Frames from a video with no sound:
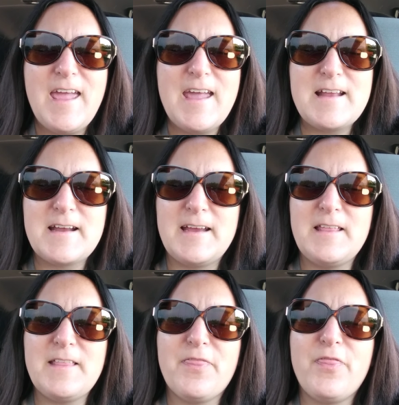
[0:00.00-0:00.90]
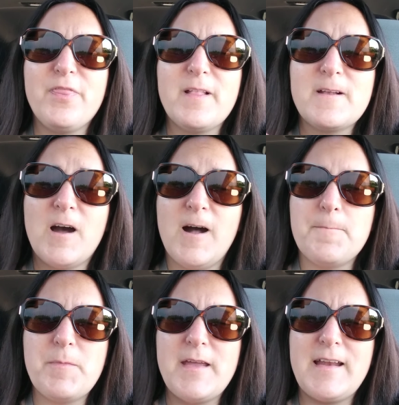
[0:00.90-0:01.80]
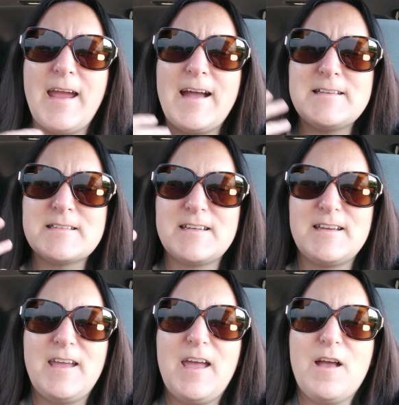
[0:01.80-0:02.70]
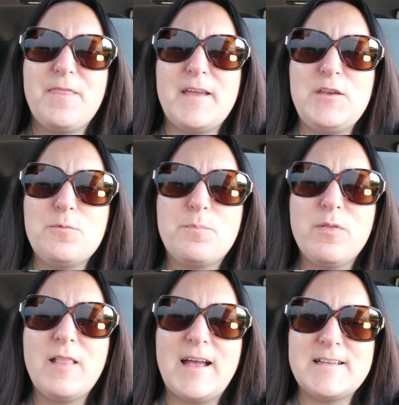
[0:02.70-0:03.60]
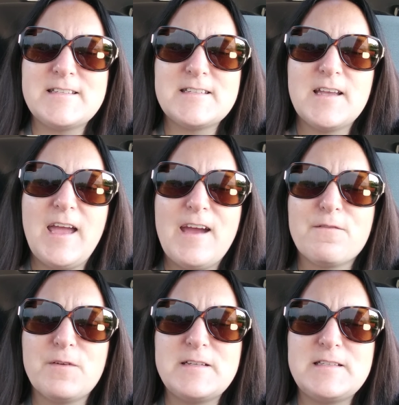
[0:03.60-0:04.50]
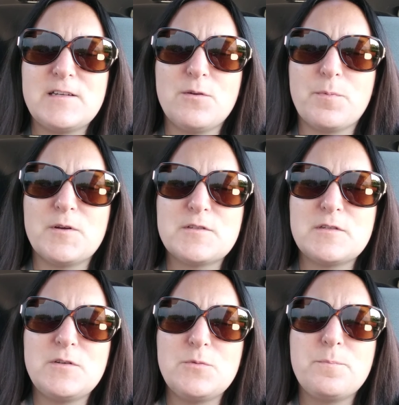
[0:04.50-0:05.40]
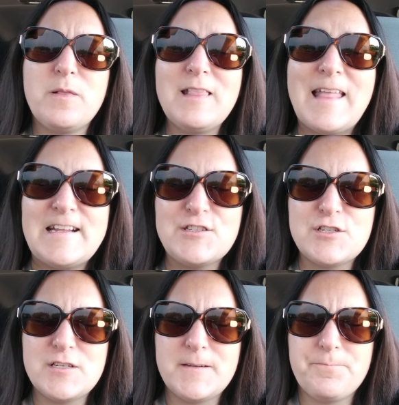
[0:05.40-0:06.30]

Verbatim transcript: and I come and ask that you bless every single person who pledged,